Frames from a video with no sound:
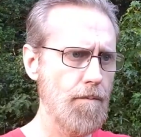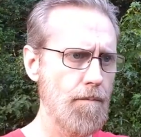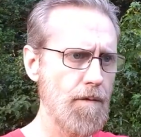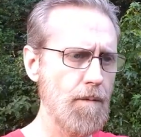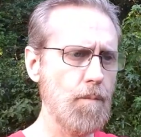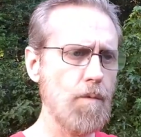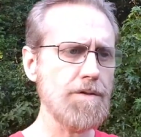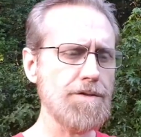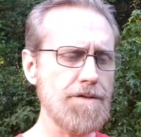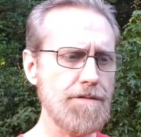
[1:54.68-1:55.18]

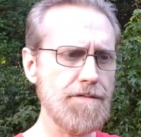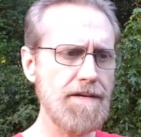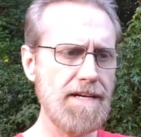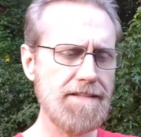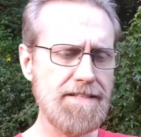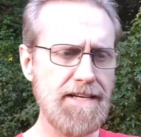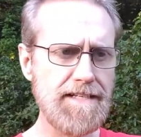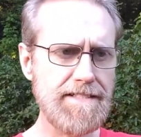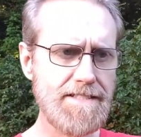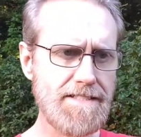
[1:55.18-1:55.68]
Then once you've
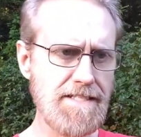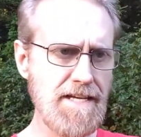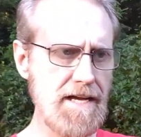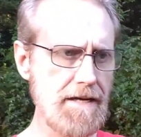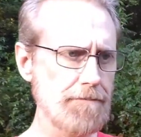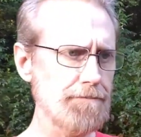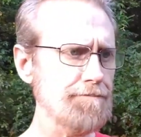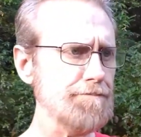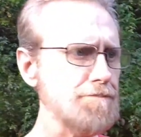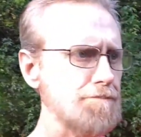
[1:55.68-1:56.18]
got that
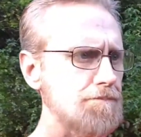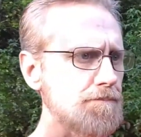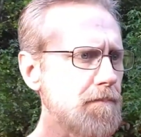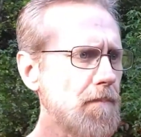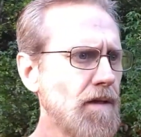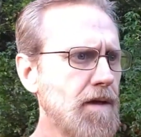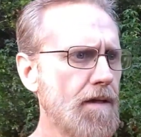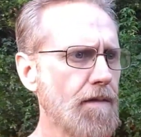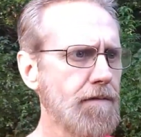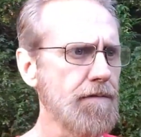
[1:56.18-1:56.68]
set,
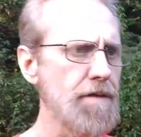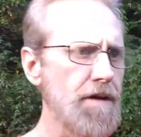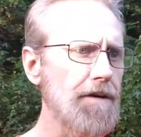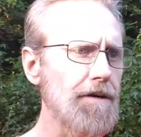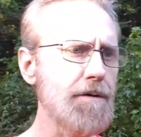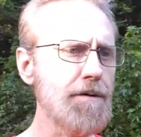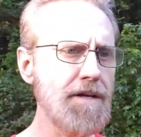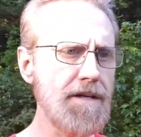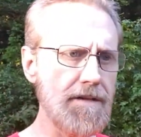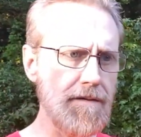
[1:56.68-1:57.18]
then
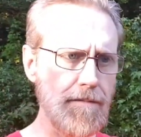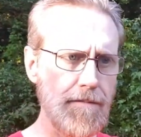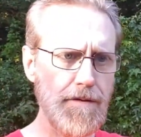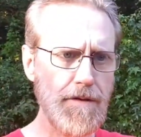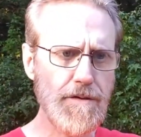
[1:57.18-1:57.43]
you need,